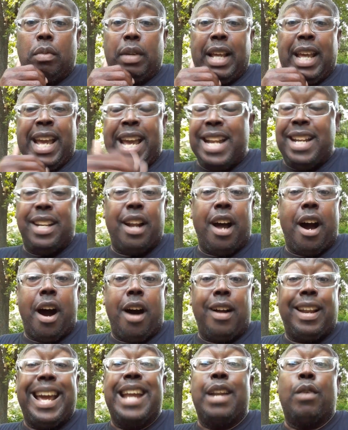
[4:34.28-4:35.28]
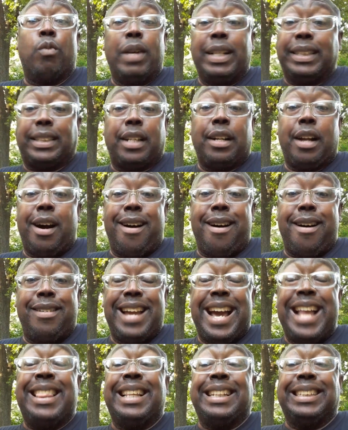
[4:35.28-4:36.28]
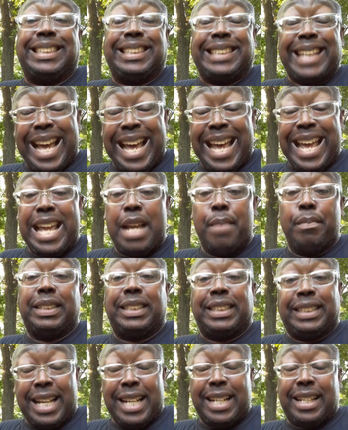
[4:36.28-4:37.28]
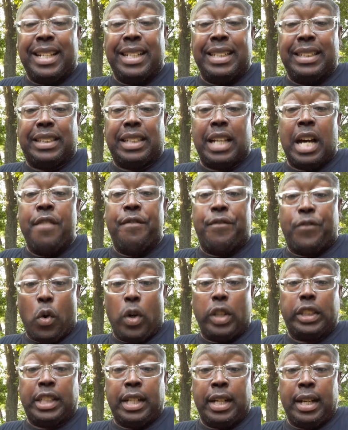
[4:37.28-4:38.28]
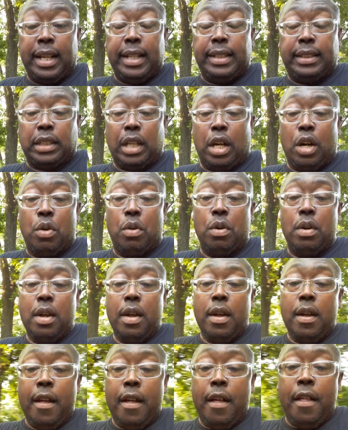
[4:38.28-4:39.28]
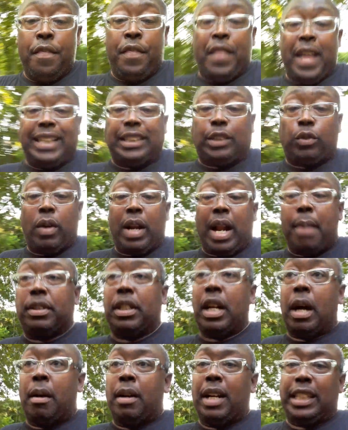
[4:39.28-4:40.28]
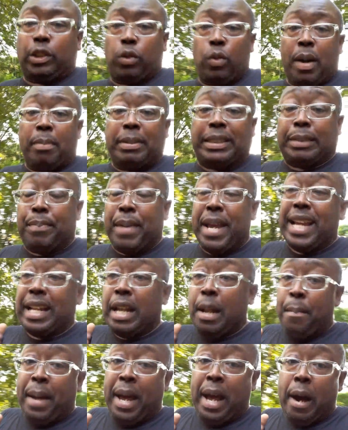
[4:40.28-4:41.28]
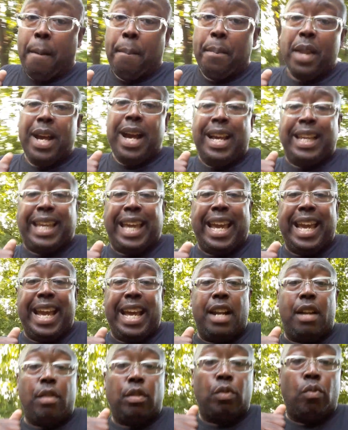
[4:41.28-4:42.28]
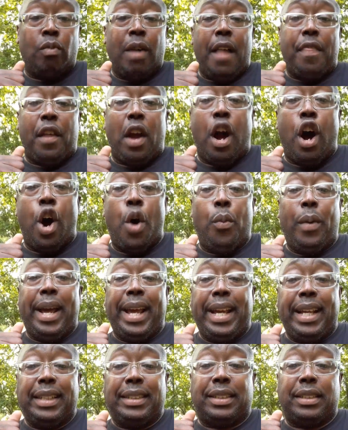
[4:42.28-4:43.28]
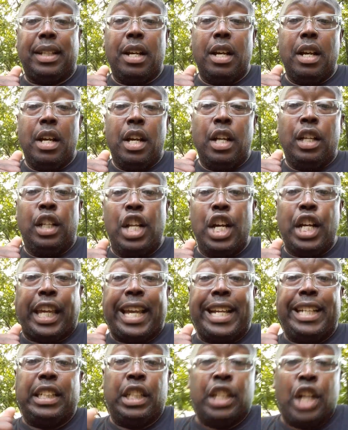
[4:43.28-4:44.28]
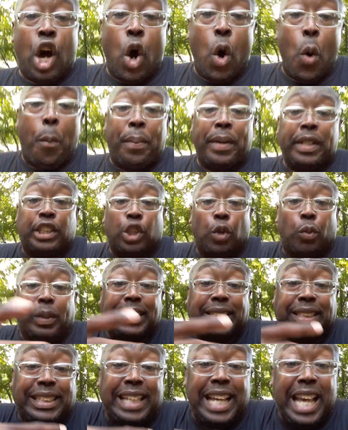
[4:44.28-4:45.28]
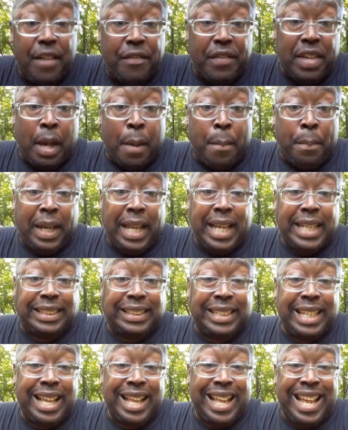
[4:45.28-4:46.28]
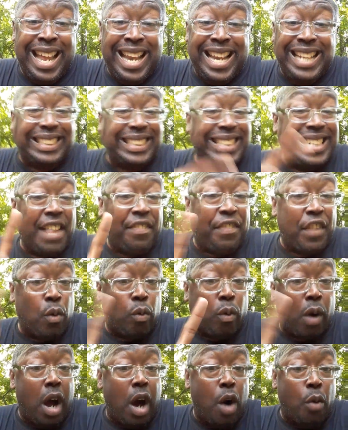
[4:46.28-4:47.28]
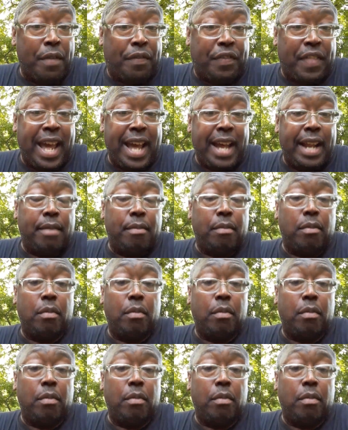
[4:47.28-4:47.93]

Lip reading: end it all and risk it all in the same sentence, unfortunately. So that's what I'm speaking about. Again, rather always looking open to receiving a blessing, and there's nothing wrong with that.